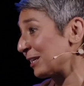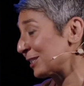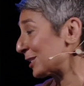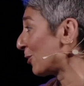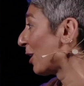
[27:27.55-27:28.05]

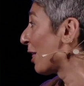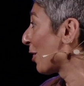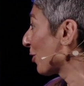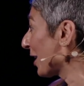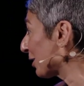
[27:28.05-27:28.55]
So
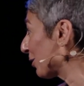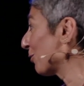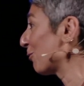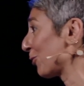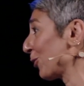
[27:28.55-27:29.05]
thank you
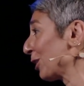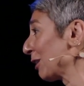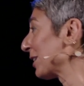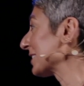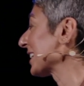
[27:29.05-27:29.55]
for all of
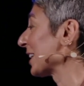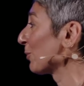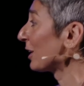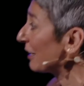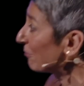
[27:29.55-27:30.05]
us, and
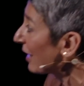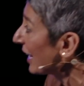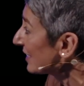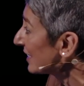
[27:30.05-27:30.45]
we'll invite